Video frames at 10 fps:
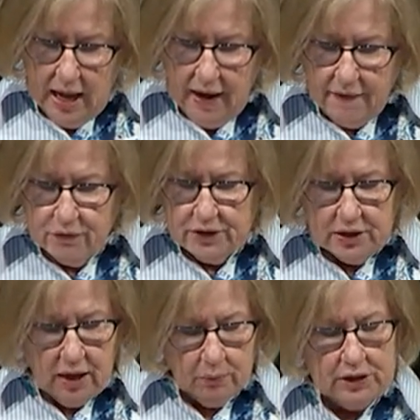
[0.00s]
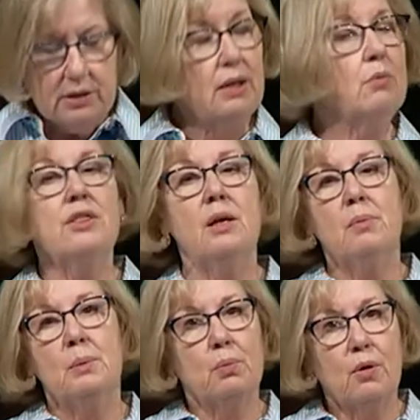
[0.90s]
every time we sit with
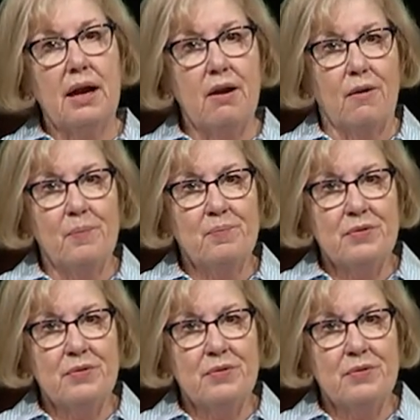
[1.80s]
Him in prayer